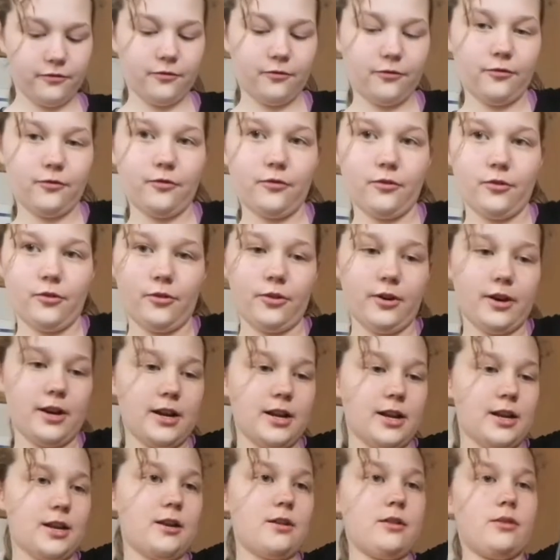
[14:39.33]

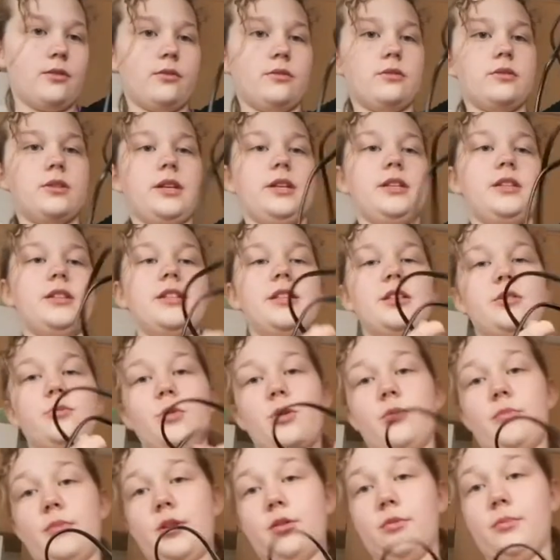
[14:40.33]
Now, like this
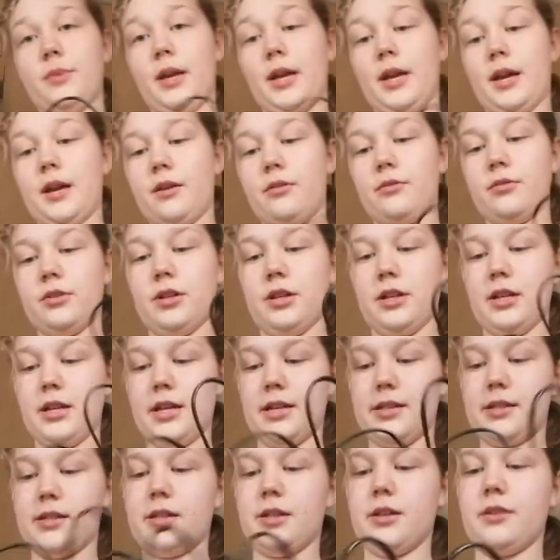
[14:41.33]
won't be coming out unless